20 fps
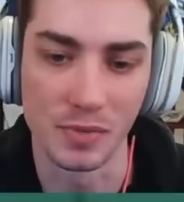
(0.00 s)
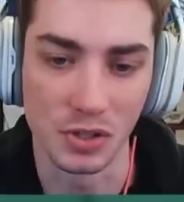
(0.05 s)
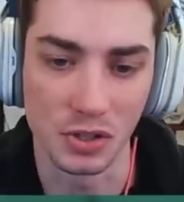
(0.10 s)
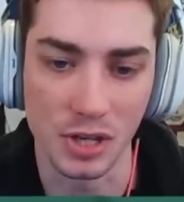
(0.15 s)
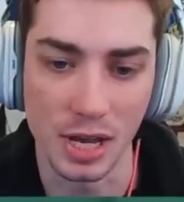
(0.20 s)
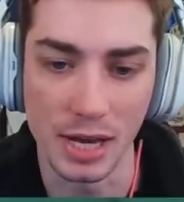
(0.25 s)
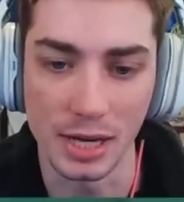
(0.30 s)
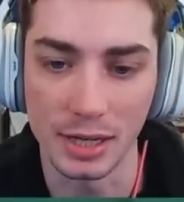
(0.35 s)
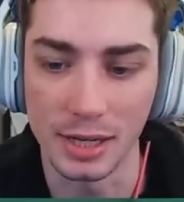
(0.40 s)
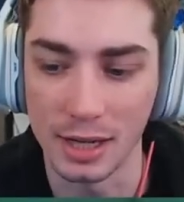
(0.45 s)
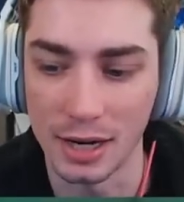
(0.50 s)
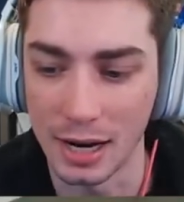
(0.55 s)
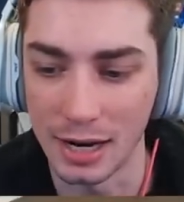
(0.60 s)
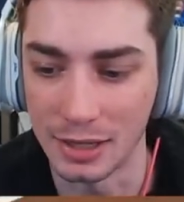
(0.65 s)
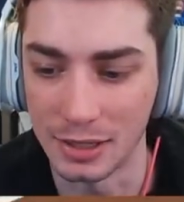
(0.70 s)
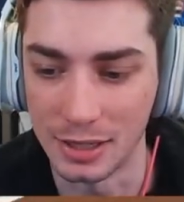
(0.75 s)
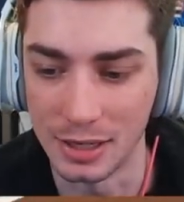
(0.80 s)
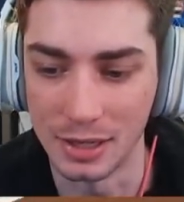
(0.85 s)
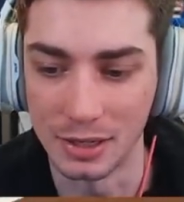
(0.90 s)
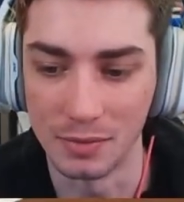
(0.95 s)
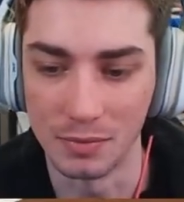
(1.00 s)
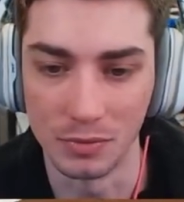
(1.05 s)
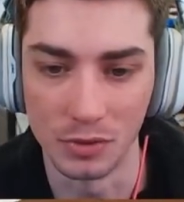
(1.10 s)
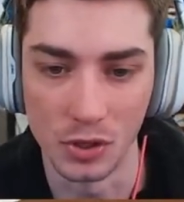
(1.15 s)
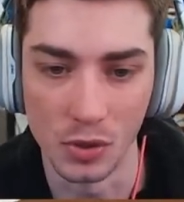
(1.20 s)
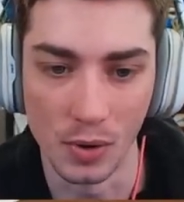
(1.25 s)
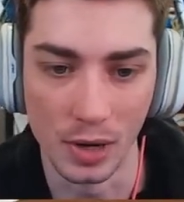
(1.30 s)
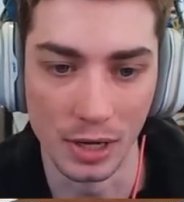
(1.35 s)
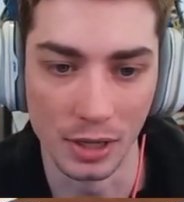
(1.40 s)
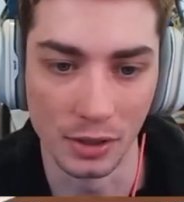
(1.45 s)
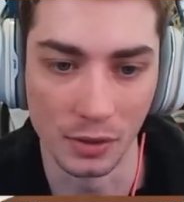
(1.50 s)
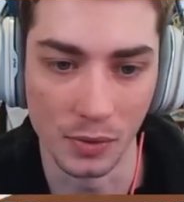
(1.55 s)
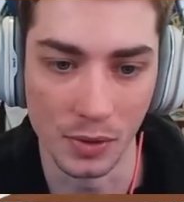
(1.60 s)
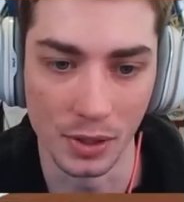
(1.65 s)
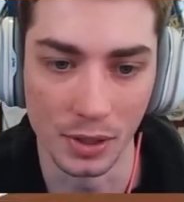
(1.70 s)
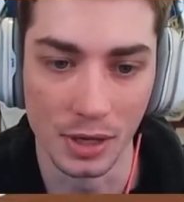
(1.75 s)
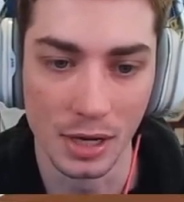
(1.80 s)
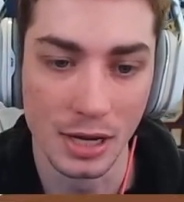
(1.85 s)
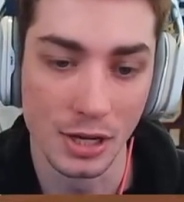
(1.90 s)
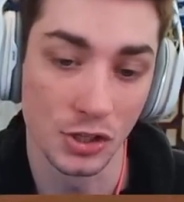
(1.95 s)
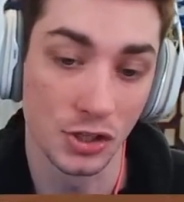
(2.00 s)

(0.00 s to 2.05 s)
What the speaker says: mistake, and I didn't do anything with it.